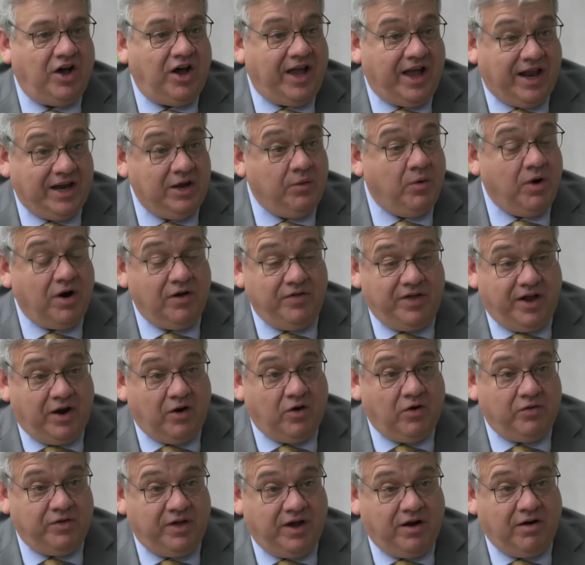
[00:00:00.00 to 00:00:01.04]
anywhere
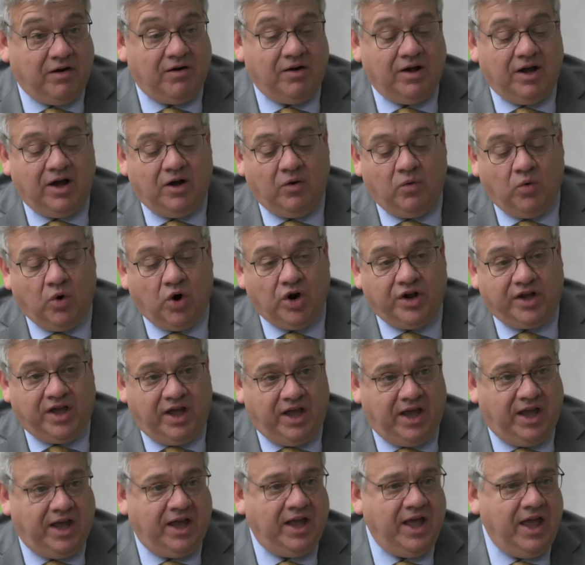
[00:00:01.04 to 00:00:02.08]
they're
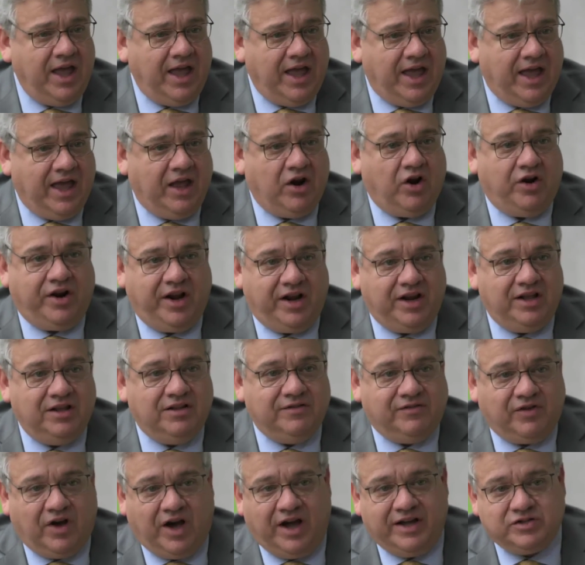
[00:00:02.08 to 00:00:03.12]
working and on any
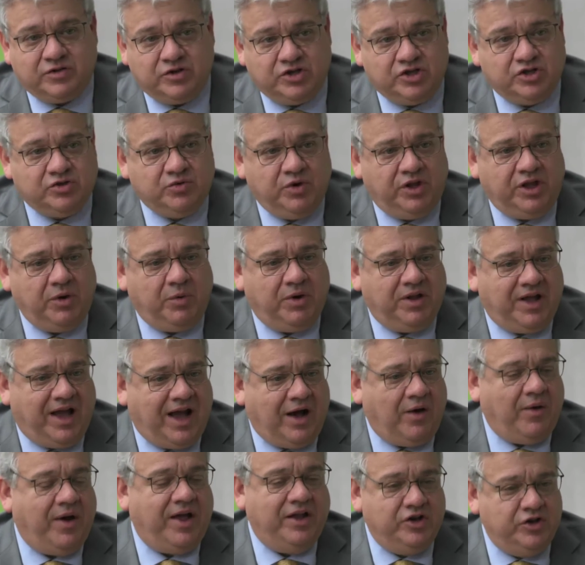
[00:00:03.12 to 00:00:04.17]
device, which is really
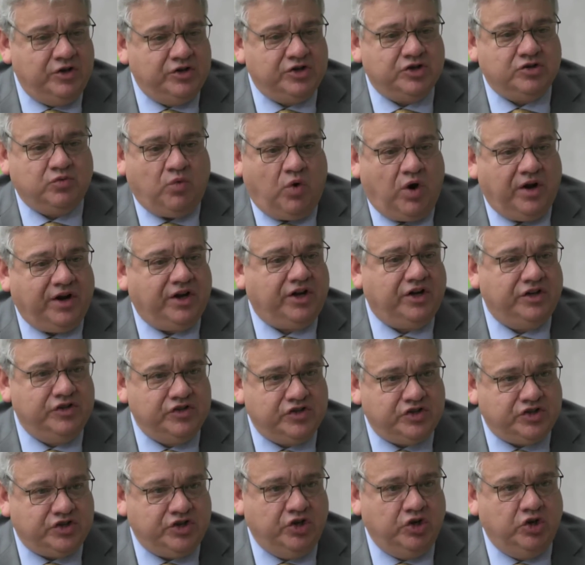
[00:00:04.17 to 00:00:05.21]
how end users want to
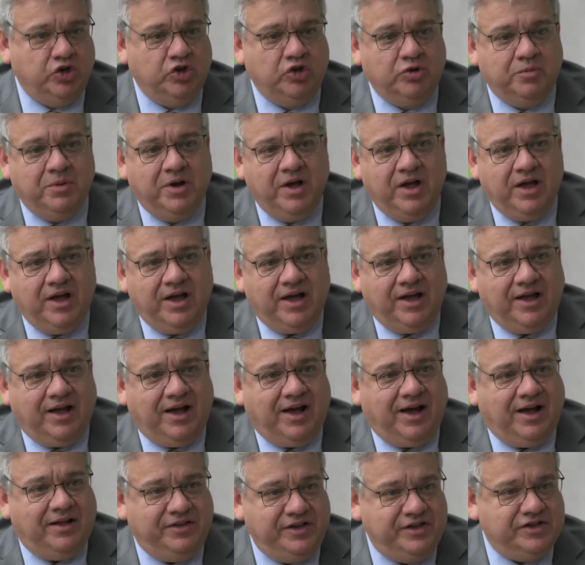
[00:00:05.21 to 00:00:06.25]
consume
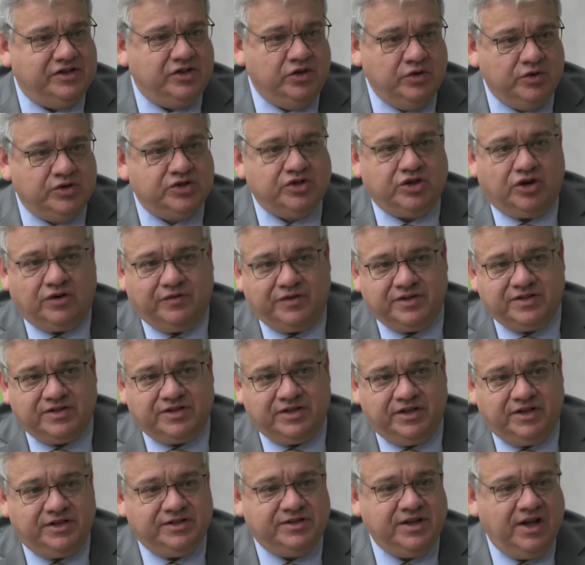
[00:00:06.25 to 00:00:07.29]
these new
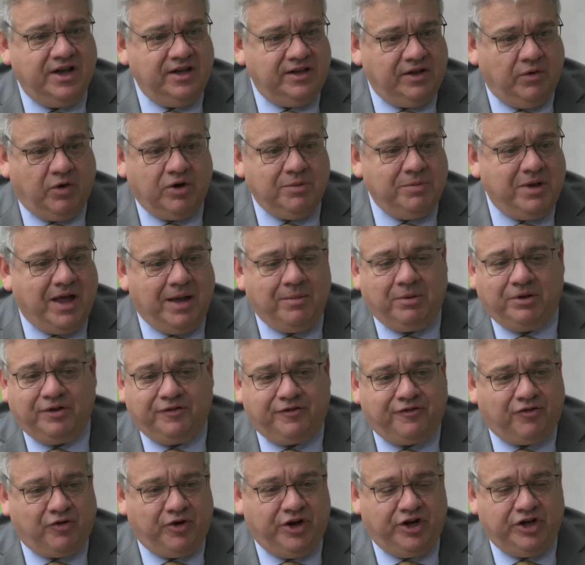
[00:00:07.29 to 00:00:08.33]
services. They want to be able to
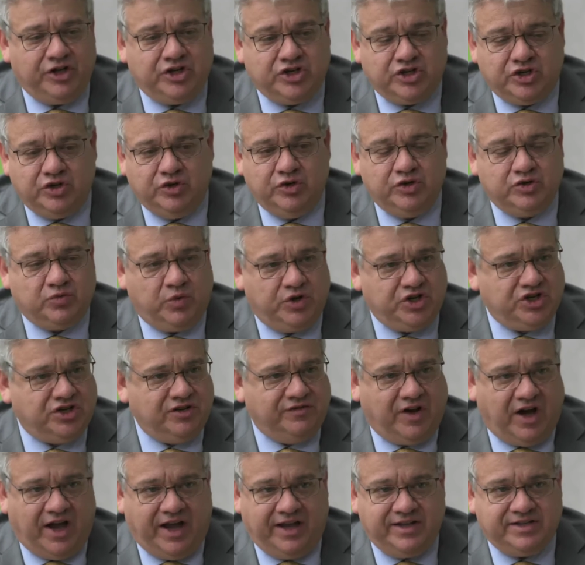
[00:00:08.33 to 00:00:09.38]
free to choose which
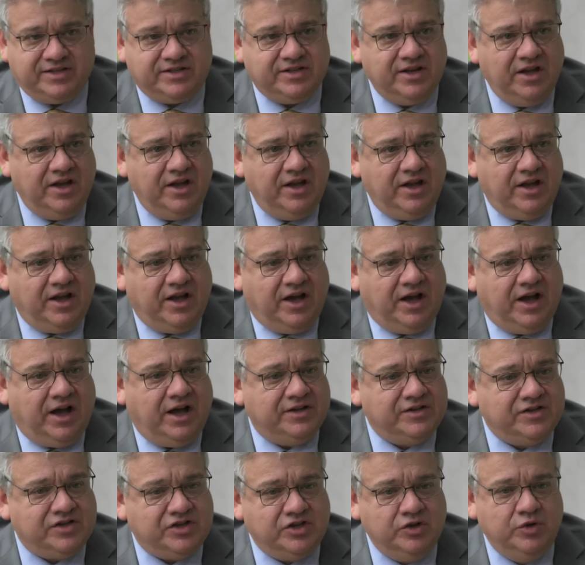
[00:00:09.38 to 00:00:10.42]
device
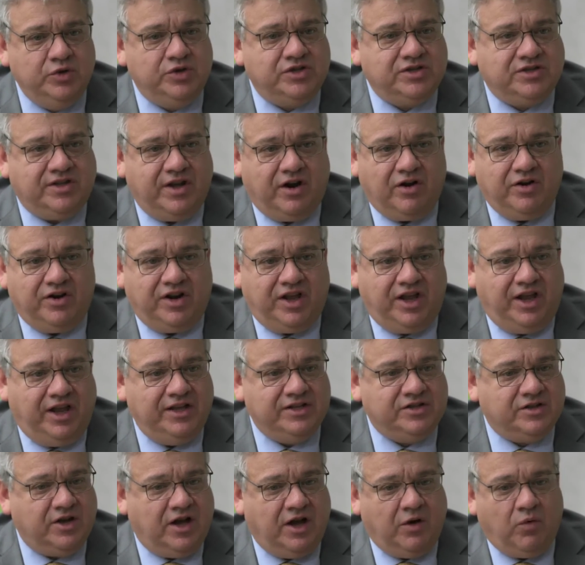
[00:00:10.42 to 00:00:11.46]
suits their
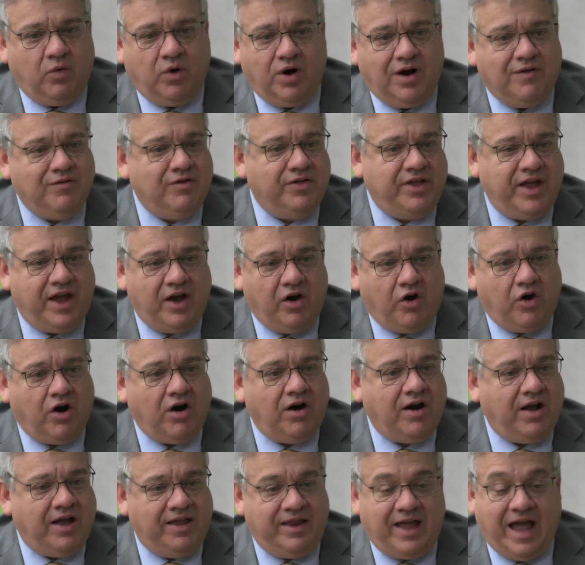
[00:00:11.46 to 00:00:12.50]
needs wherever they
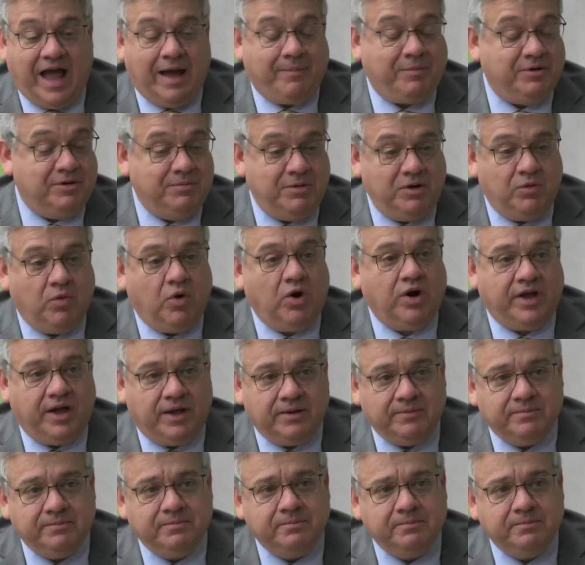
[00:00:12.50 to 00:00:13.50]
are and happen to be working.